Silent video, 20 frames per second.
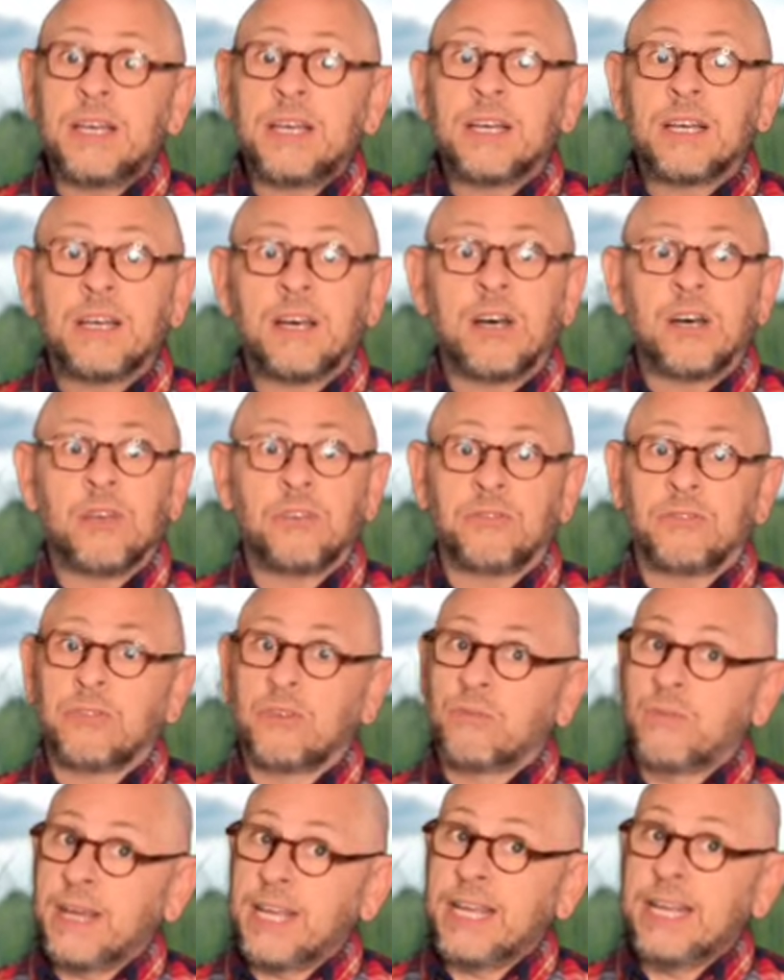causing the
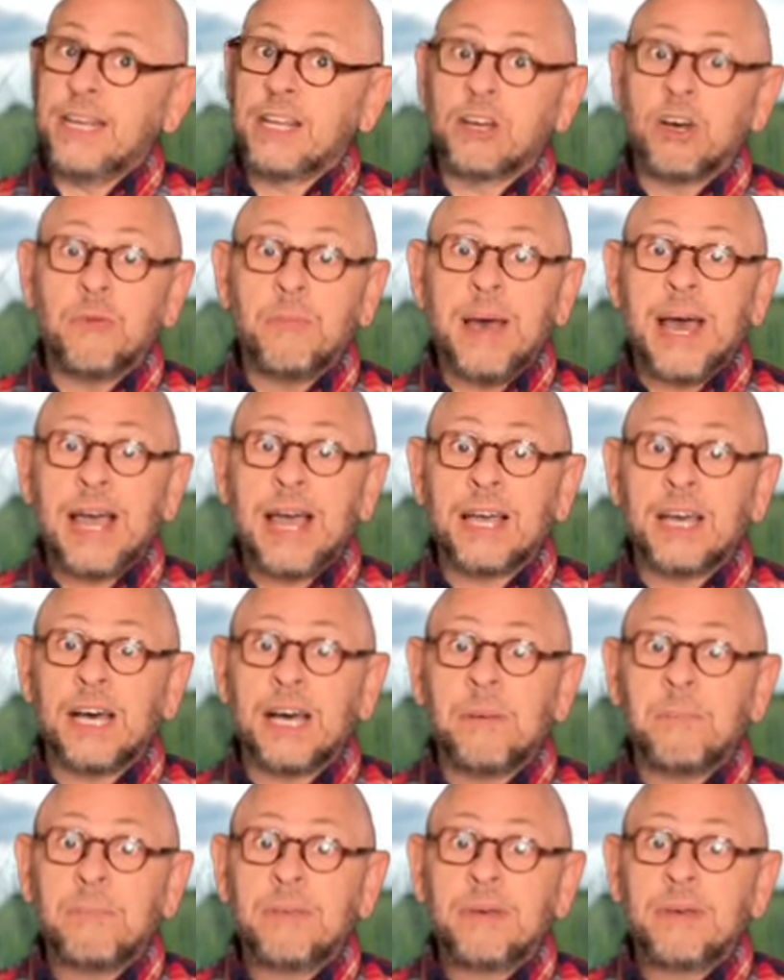rain to go back
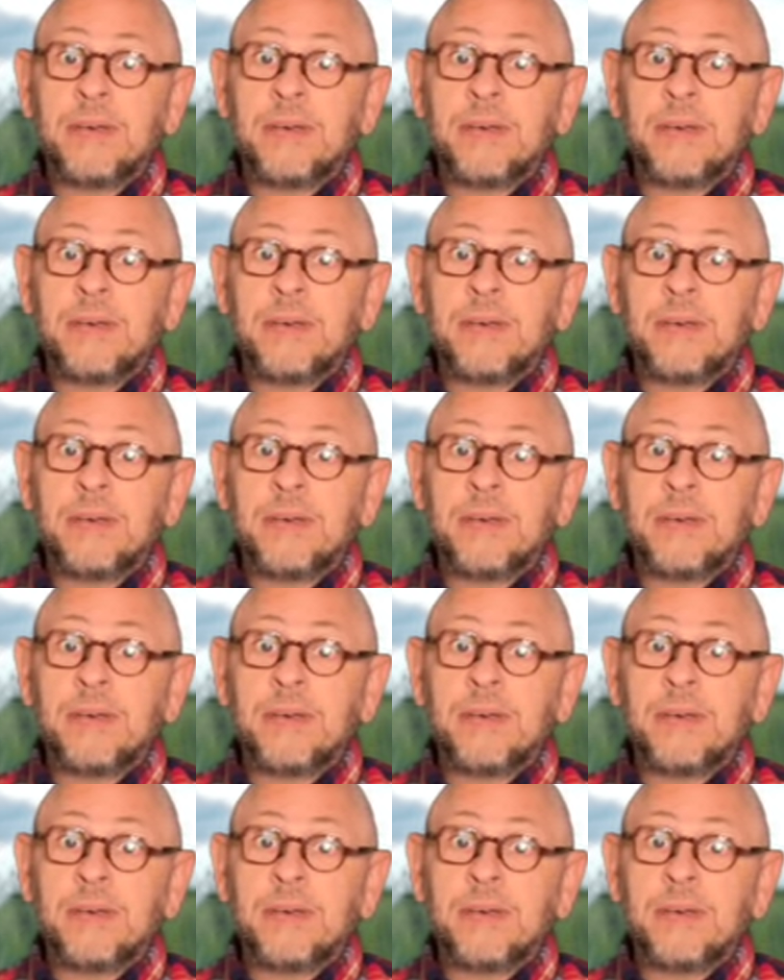up.